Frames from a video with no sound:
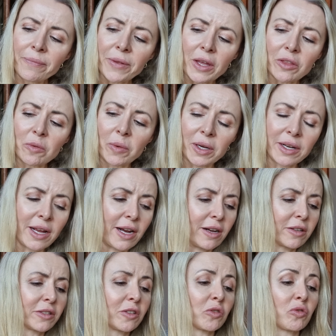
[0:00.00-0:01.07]
And the one
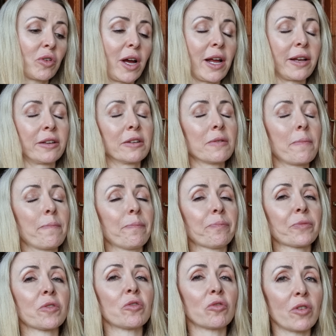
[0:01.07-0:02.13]
house is right
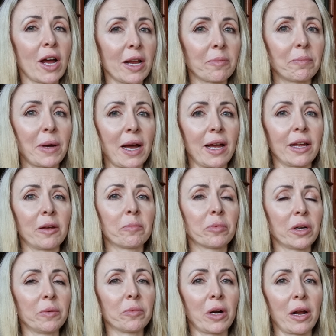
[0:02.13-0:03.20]
by
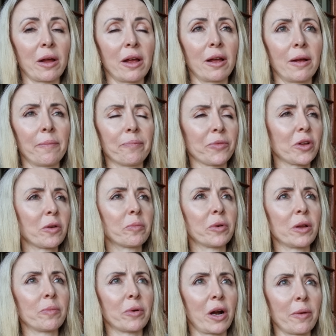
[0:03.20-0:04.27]
not a
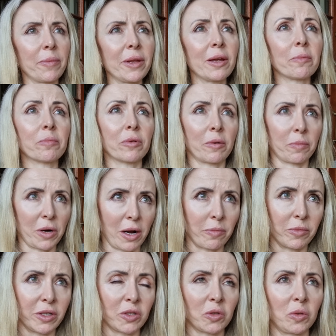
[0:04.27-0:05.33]
pre-primary, a
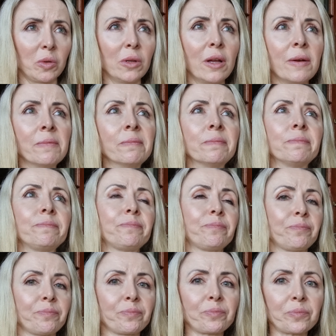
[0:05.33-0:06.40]
primary school.
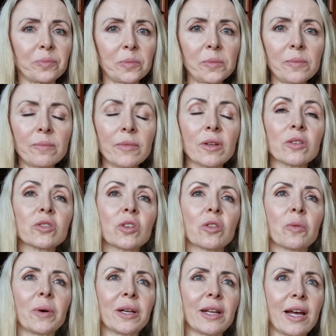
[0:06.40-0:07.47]
So
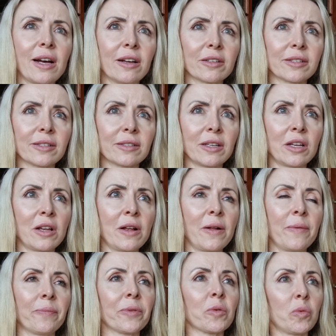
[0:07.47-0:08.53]
the one house
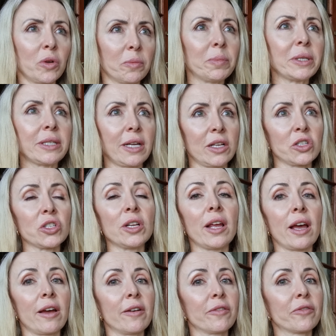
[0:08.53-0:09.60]
would potentially
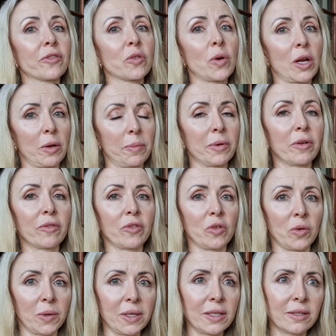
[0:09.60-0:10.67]
have quite a bit of
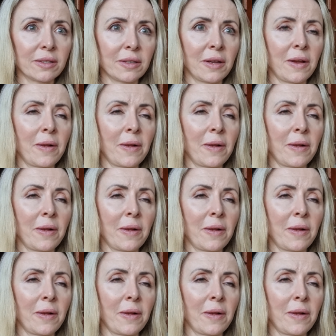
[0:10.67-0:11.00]
noise.